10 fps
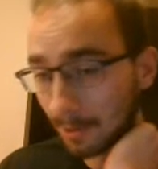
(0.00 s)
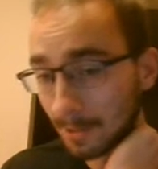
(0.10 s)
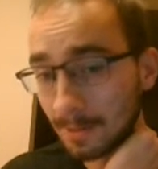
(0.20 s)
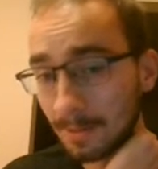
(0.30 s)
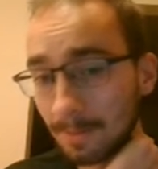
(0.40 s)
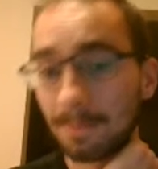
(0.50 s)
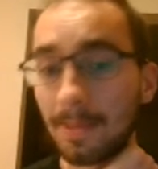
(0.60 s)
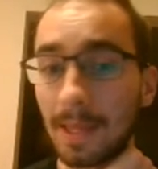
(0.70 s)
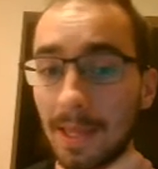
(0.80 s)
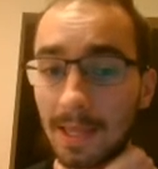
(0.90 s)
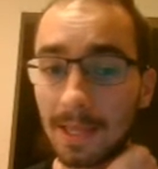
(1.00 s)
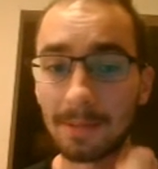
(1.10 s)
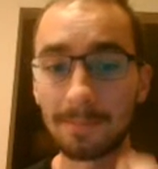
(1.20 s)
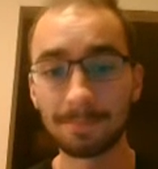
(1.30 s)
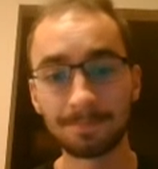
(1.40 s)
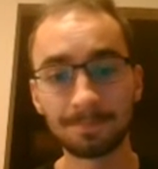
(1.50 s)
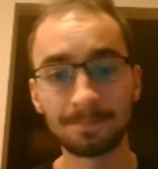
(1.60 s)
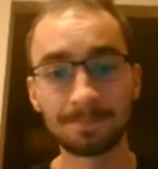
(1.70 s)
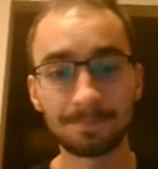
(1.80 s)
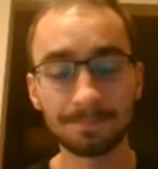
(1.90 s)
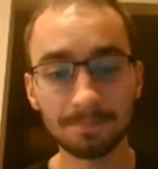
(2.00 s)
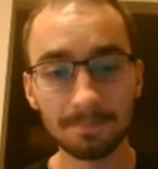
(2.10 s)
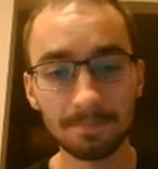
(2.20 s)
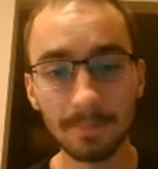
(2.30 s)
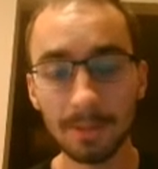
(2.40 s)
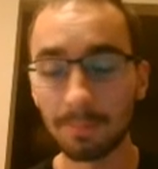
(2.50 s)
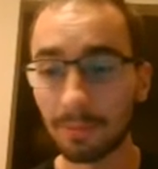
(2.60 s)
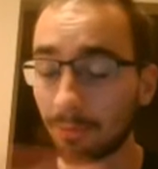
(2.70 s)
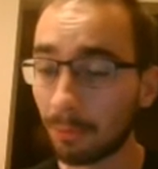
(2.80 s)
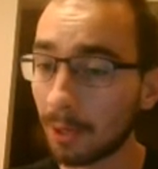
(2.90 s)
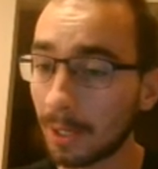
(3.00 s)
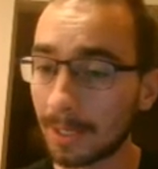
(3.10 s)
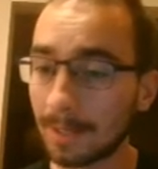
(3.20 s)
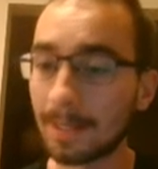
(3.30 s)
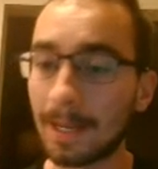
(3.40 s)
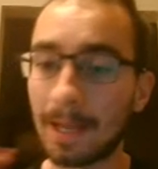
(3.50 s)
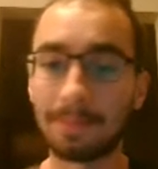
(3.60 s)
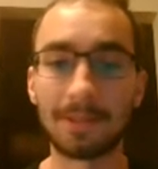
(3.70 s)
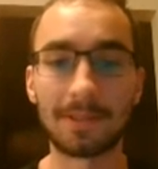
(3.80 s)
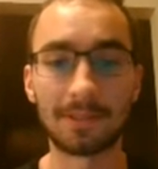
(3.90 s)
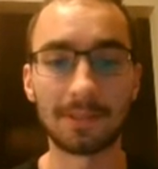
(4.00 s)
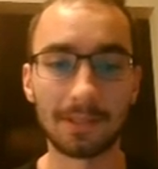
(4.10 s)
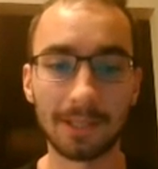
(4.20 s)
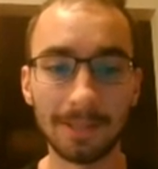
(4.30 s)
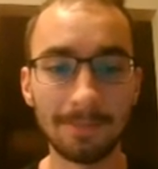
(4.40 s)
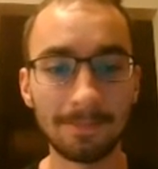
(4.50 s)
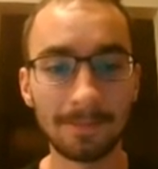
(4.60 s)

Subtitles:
cart A? Before anything happens, okay?